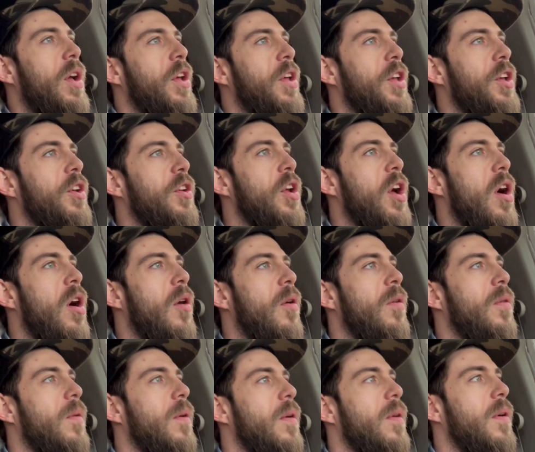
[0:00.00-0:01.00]
You know,
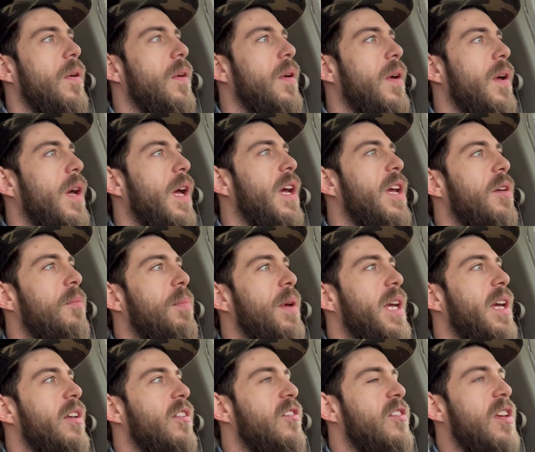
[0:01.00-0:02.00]
it can
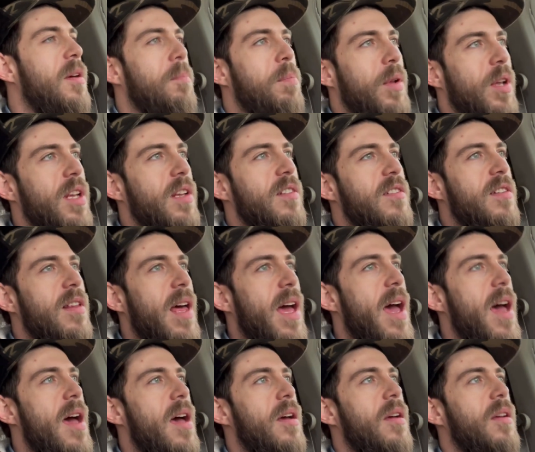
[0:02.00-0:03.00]
be as simple as
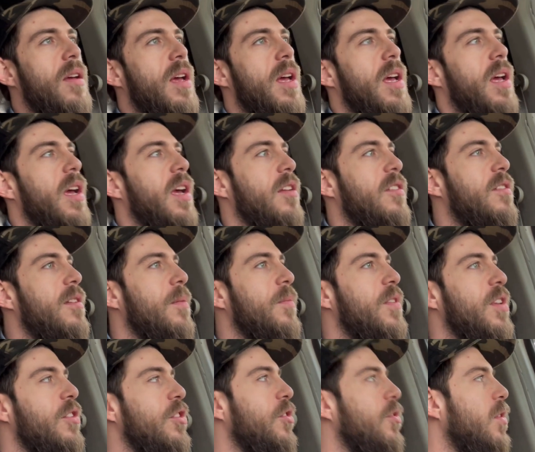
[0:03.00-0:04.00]
that. It's
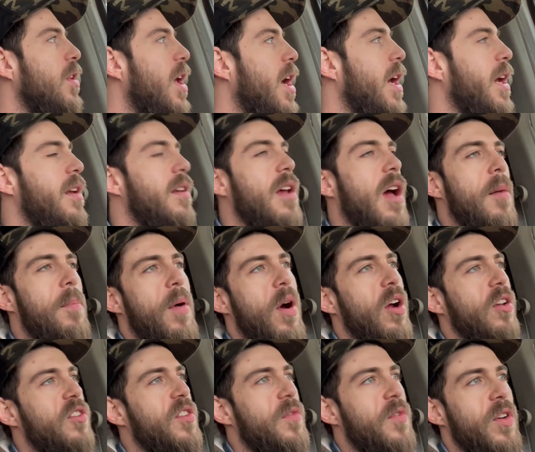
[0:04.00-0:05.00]
something you like. Now,
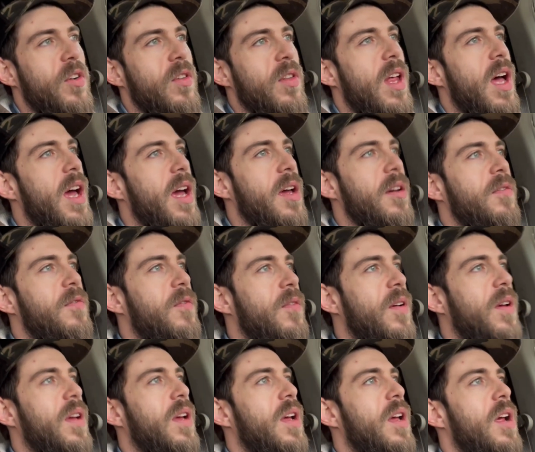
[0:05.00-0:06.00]
parts of your life
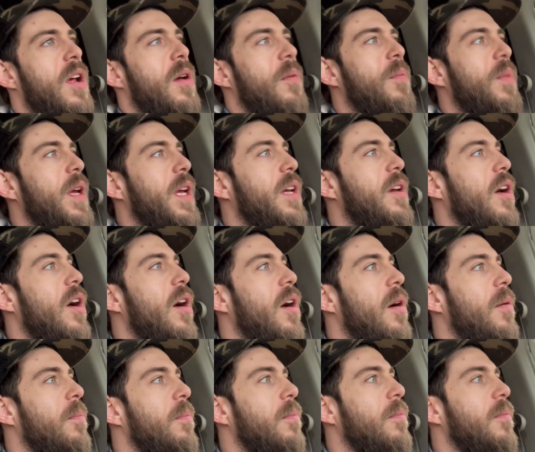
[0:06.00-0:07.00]

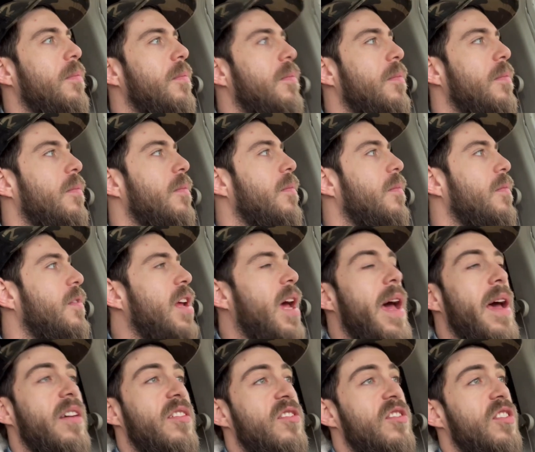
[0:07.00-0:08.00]
become
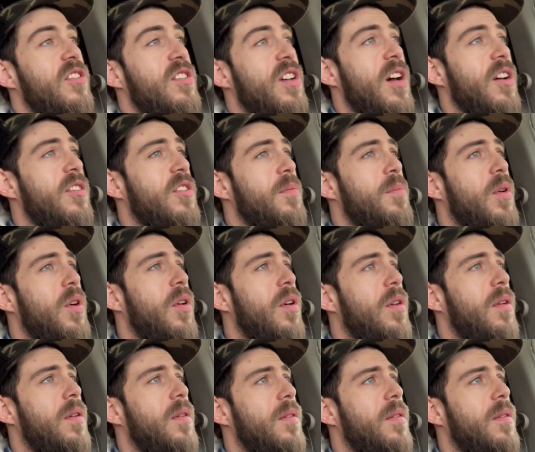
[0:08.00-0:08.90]
tax deductible.